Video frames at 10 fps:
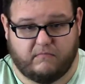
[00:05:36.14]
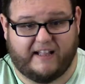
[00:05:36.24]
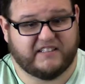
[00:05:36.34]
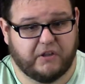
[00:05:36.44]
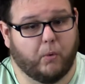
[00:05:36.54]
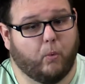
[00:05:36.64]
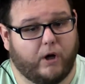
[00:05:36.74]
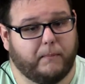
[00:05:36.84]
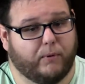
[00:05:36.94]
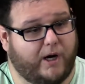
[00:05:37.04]
That's the
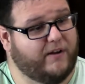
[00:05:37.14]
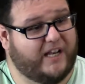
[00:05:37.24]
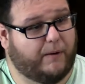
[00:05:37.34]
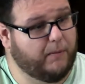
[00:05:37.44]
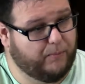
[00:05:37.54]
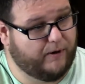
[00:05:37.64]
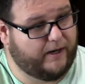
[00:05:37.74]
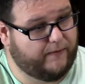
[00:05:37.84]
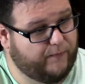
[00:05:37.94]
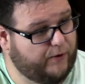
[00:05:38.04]
one prayer that I would
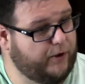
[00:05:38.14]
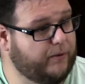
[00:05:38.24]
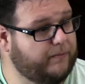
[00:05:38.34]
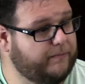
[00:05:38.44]
pray for you.